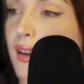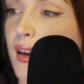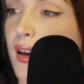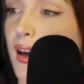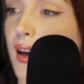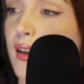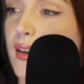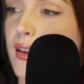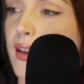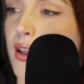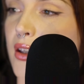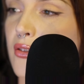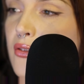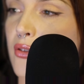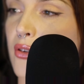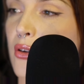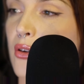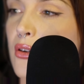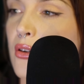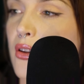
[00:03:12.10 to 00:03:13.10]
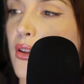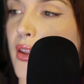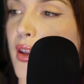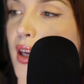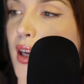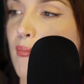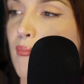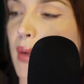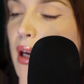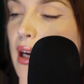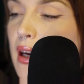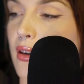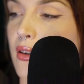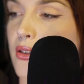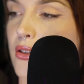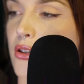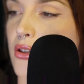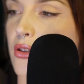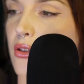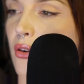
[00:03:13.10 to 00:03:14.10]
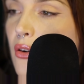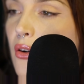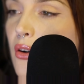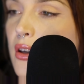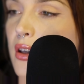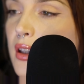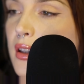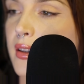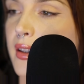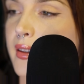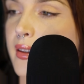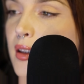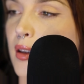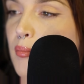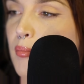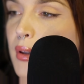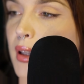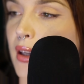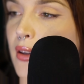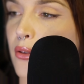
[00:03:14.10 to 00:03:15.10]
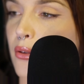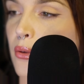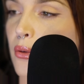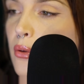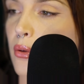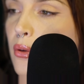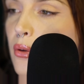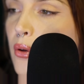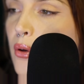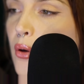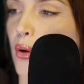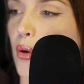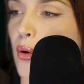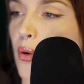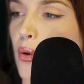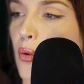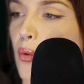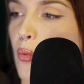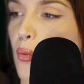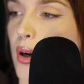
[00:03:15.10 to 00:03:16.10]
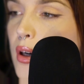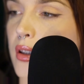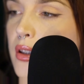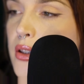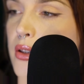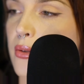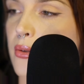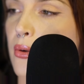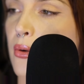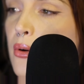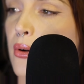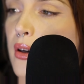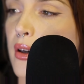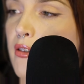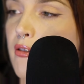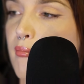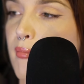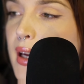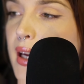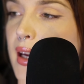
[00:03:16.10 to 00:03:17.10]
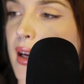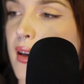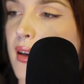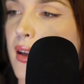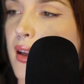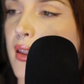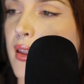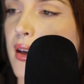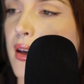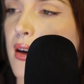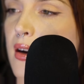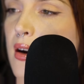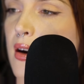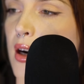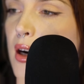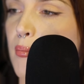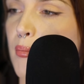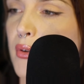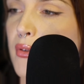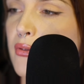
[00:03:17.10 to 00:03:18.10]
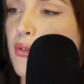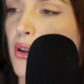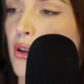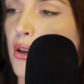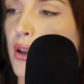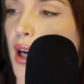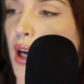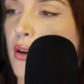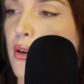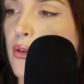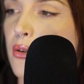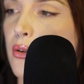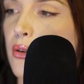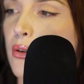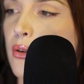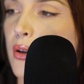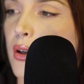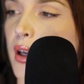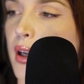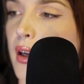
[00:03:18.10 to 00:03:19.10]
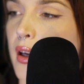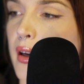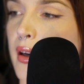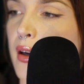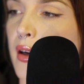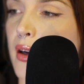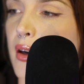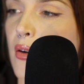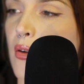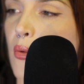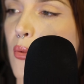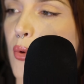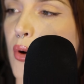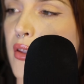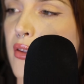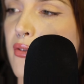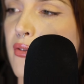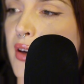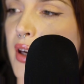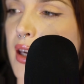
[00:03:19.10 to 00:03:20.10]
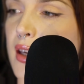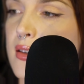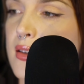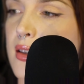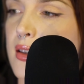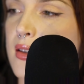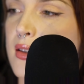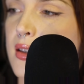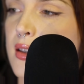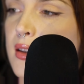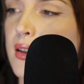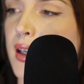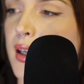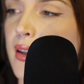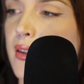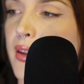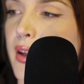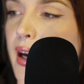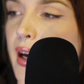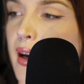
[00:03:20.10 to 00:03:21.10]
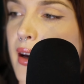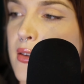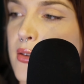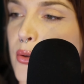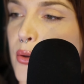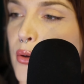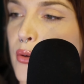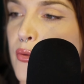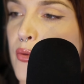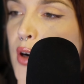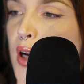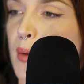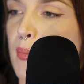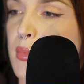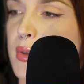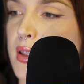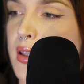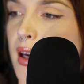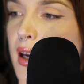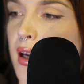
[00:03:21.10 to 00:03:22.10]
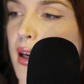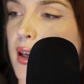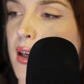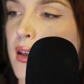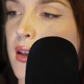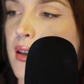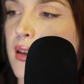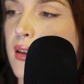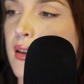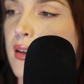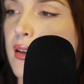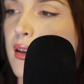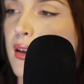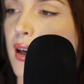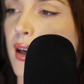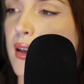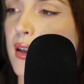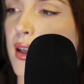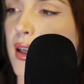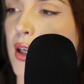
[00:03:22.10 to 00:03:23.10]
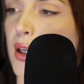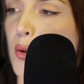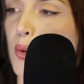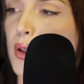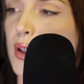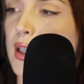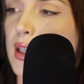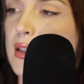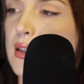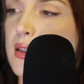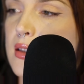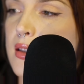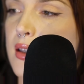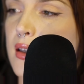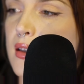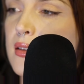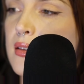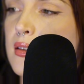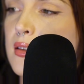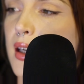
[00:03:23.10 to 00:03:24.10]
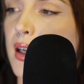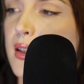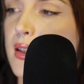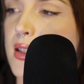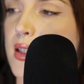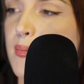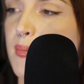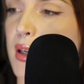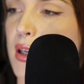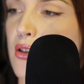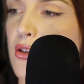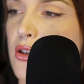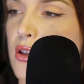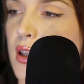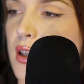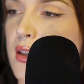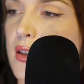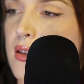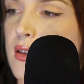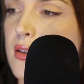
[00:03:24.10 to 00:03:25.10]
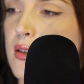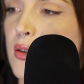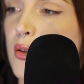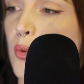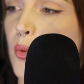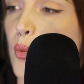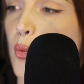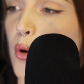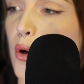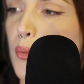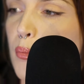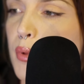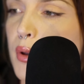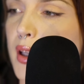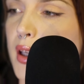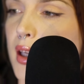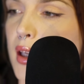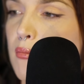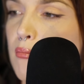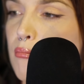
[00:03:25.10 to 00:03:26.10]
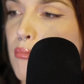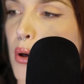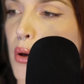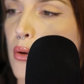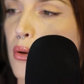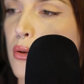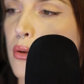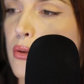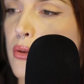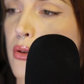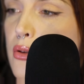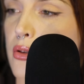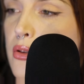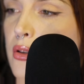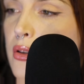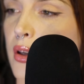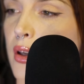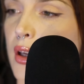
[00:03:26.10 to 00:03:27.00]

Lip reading: At nightfall they emerged on a little plateau where a score of men in the garb of long ago, with faces like that of Rip's guide, and equally still and speechless, were playing bowls,